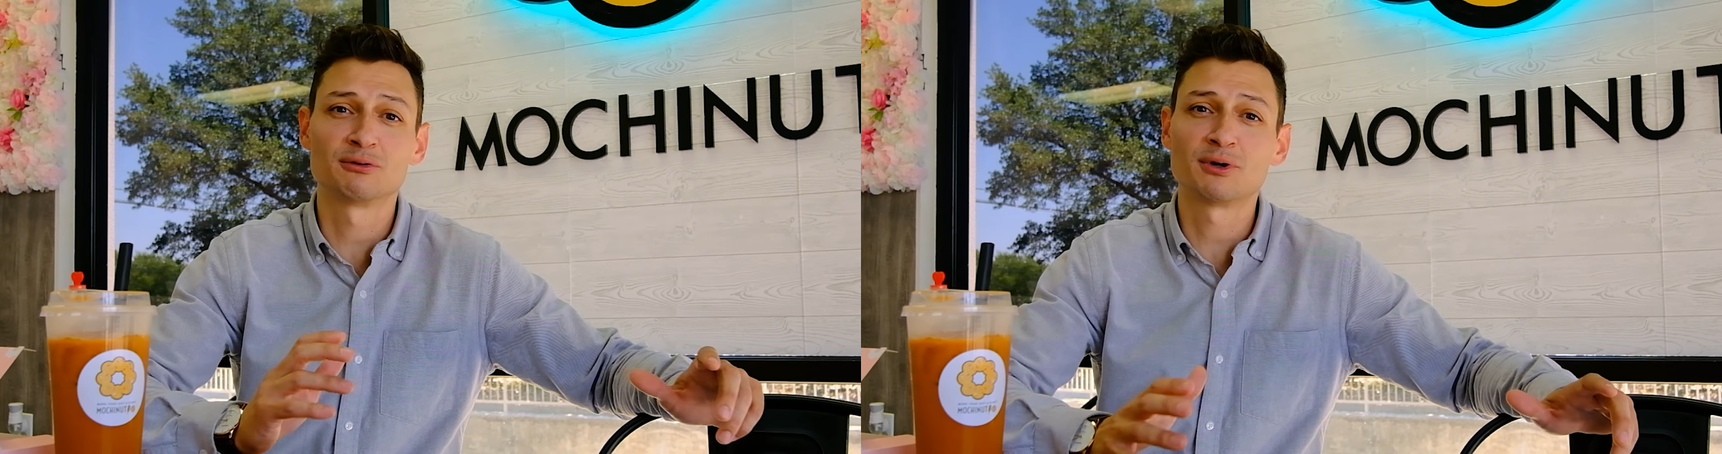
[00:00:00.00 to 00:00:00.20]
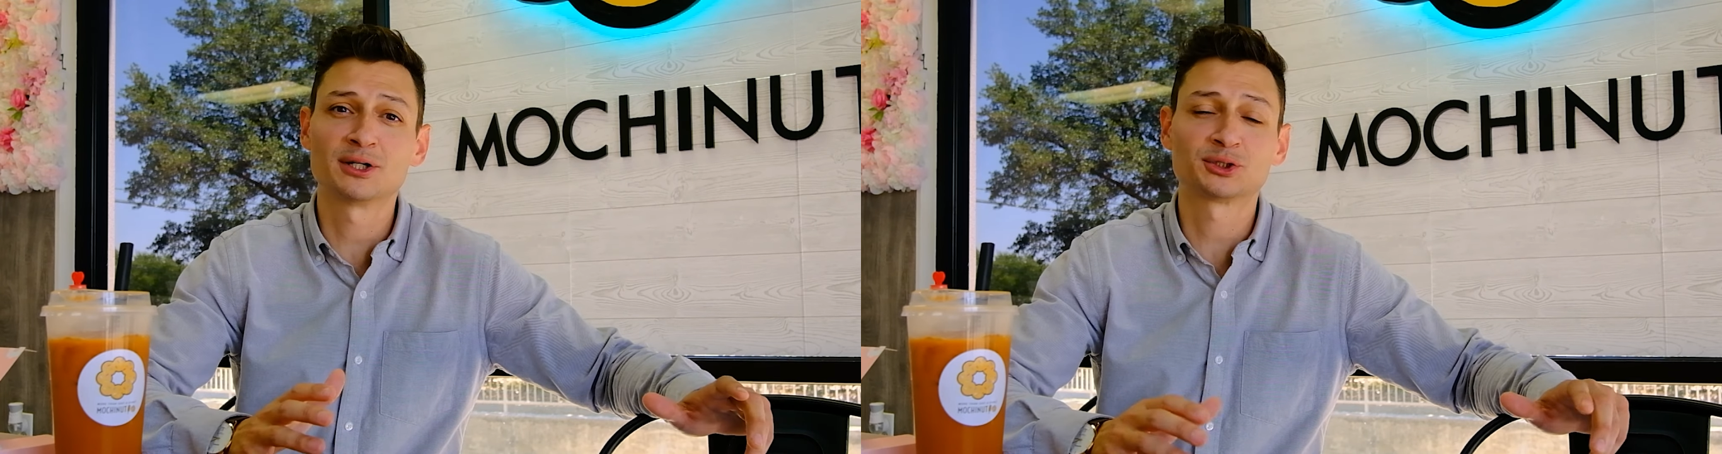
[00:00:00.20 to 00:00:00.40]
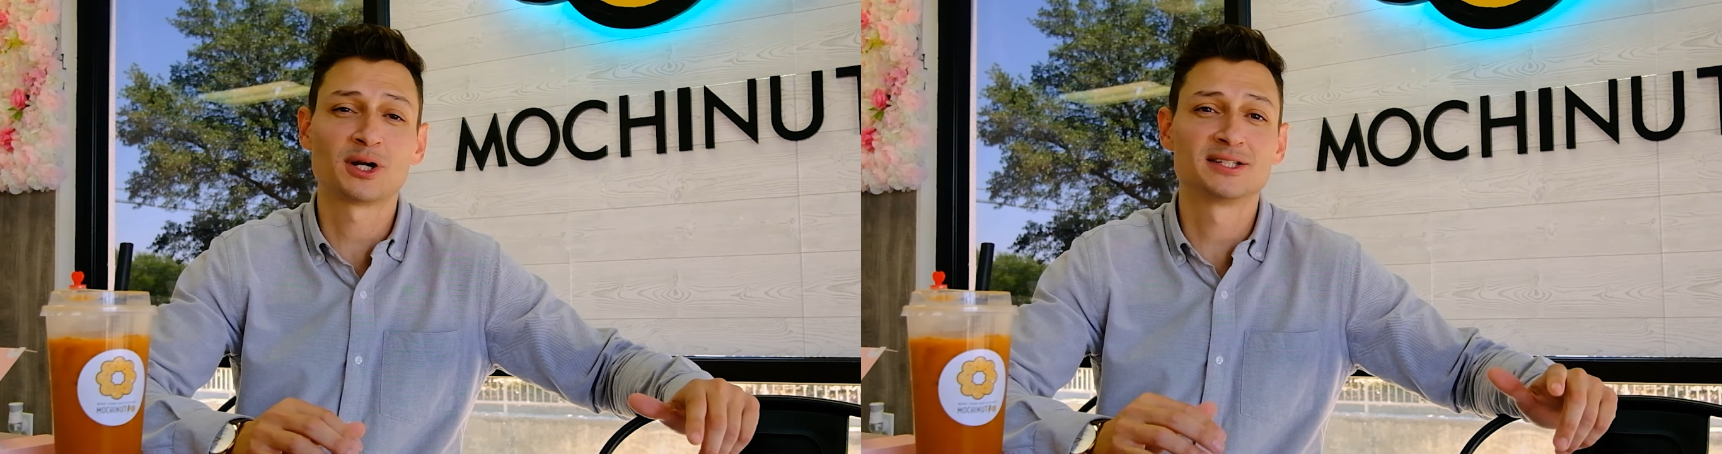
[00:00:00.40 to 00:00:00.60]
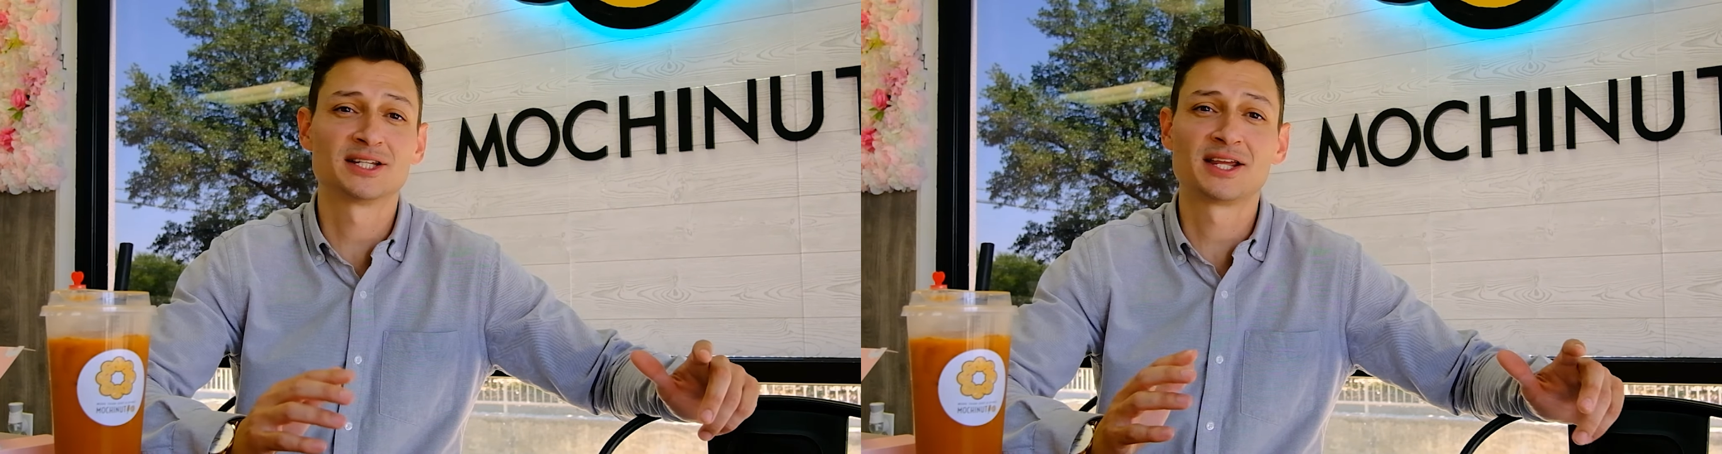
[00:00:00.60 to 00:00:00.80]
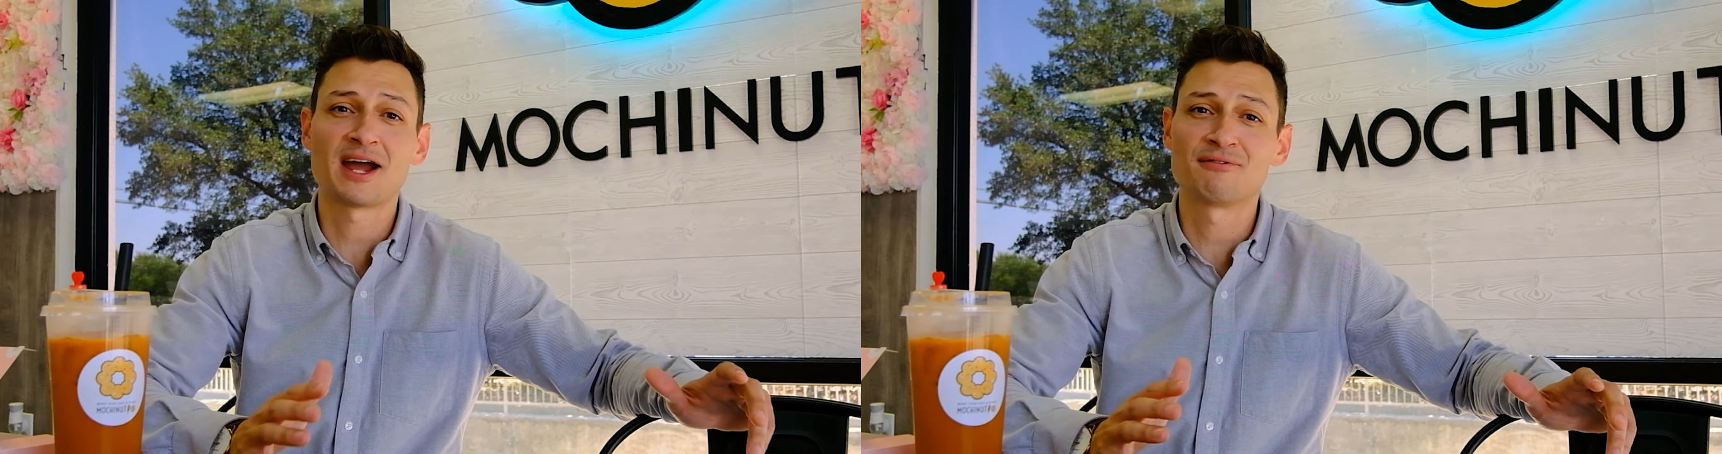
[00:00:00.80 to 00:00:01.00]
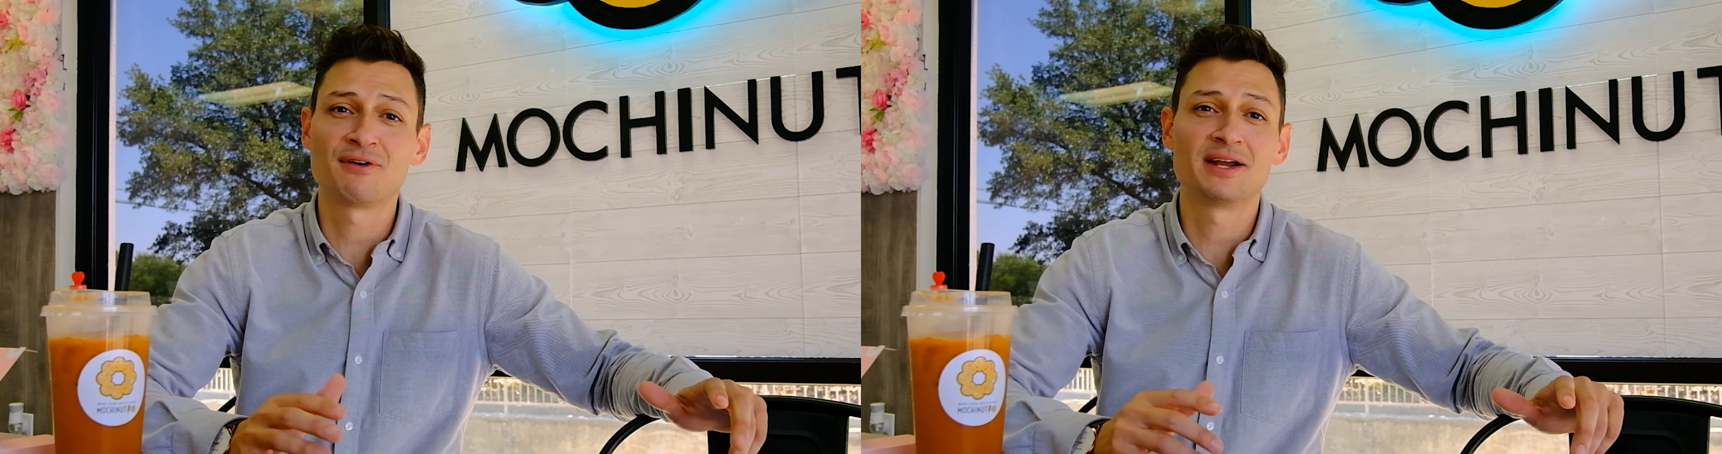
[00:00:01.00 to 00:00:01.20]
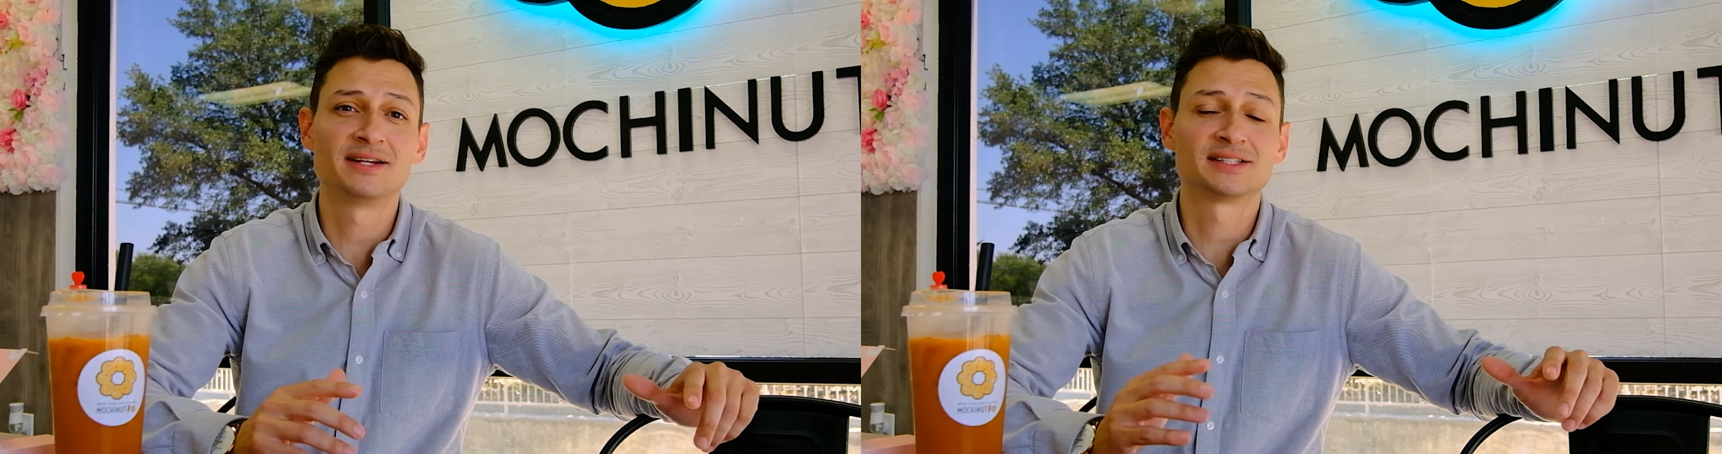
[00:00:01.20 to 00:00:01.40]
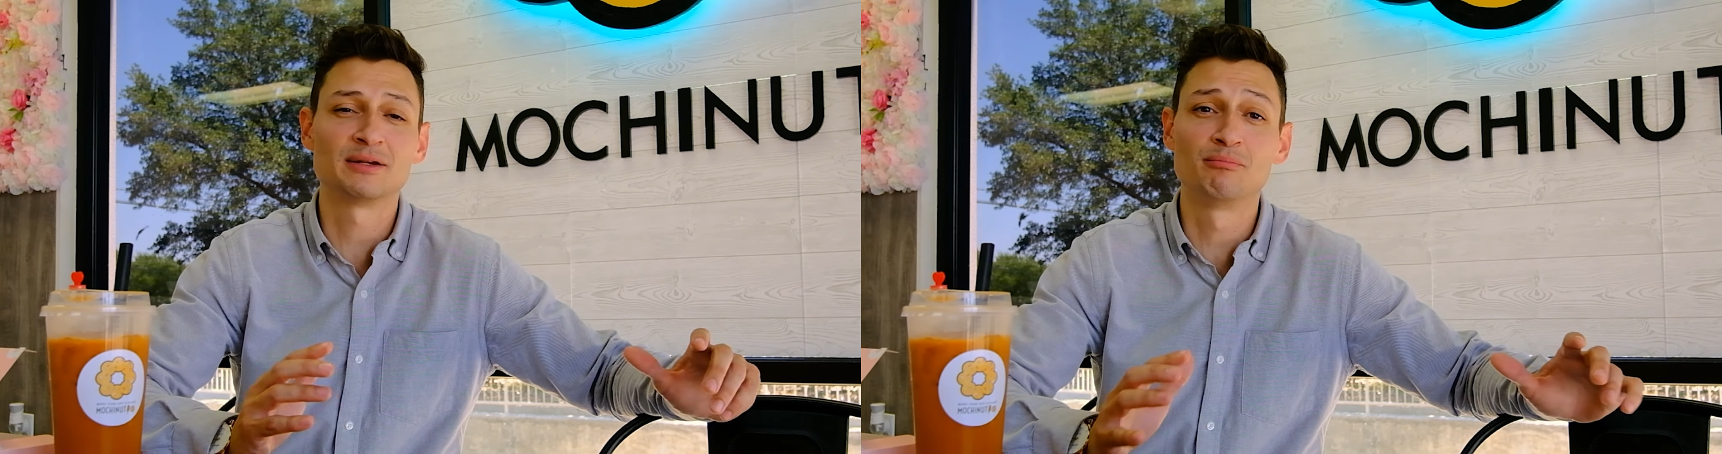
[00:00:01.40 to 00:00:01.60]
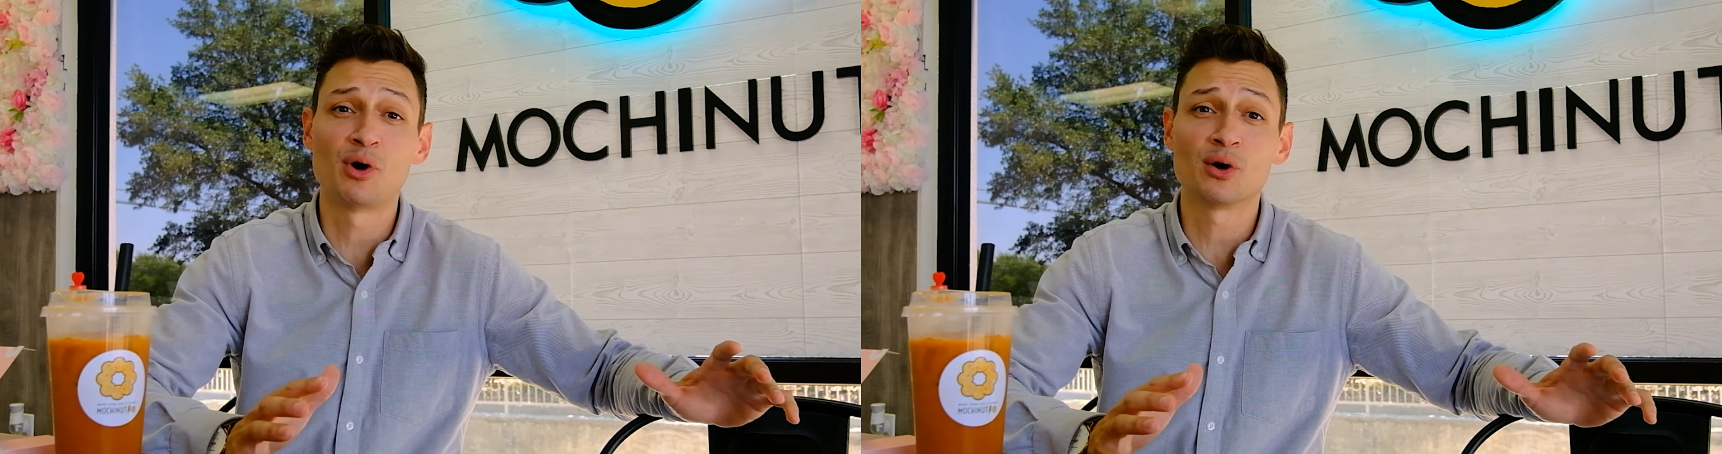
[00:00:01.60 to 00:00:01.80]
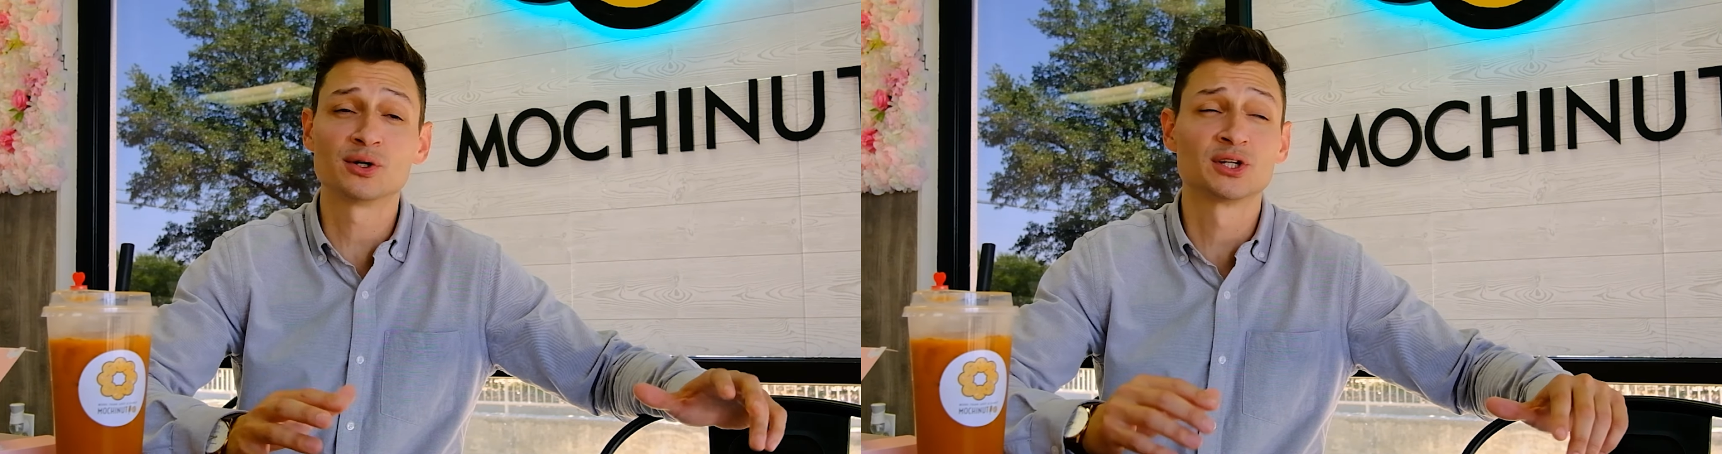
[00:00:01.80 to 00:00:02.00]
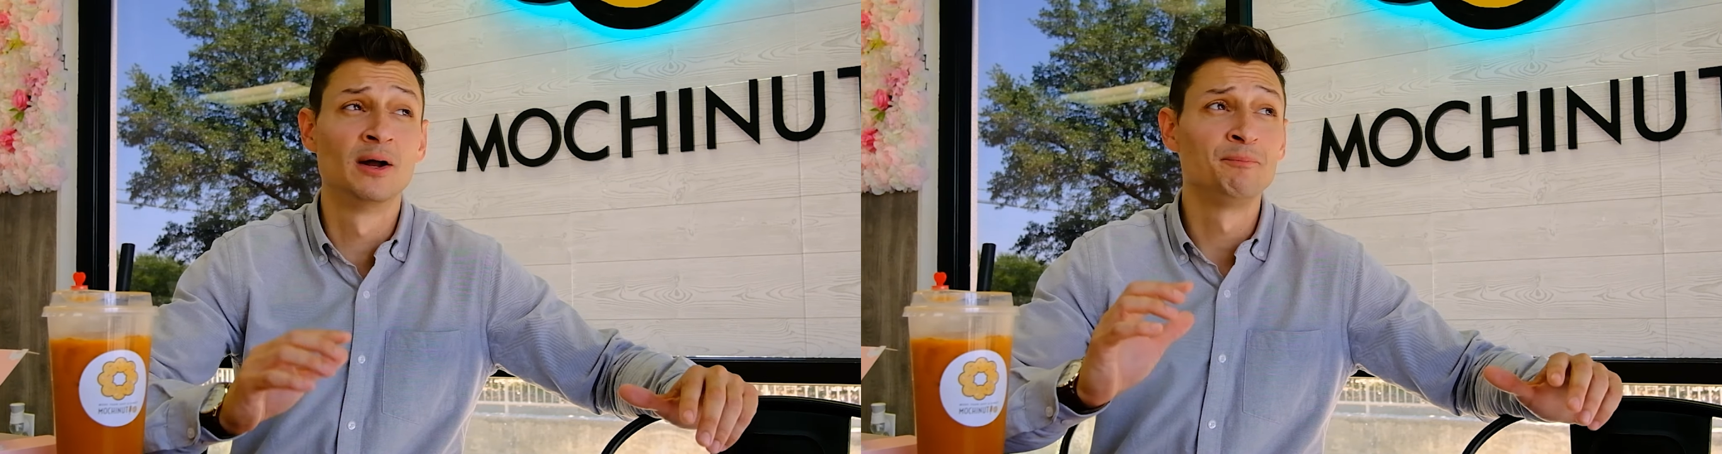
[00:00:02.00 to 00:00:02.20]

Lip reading: restaurants and cafes and bars